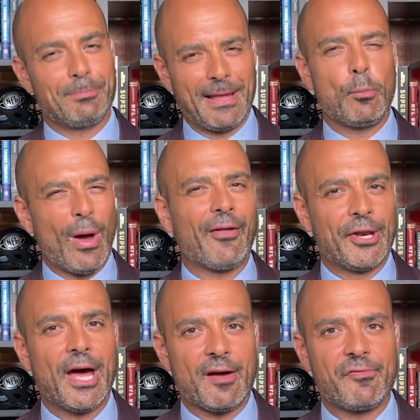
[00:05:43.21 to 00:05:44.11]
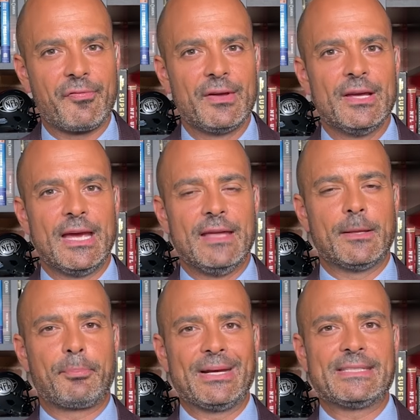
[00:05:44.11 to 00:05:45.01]
He played well enough in
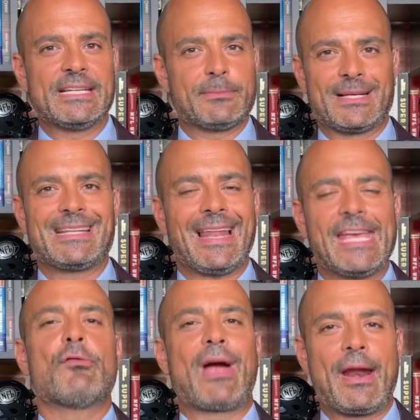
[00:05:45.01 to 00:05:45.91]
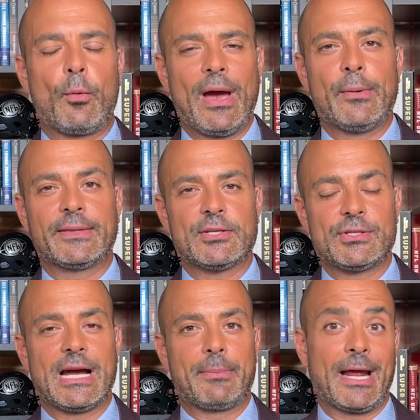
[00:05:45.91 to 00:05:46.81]
the preseason, but it's not like he ran away with this job.